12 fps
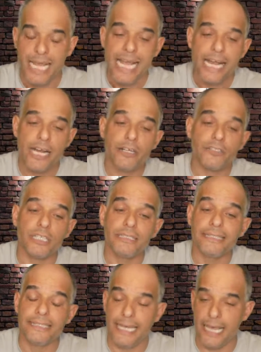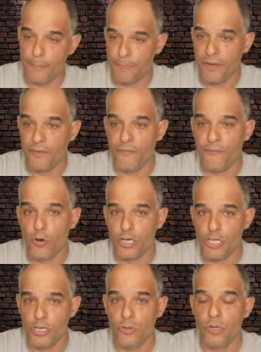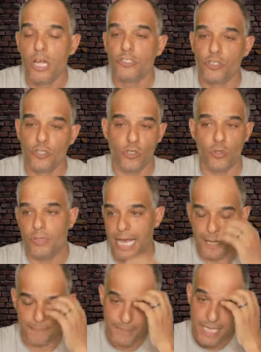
Here's a tip for you to do that.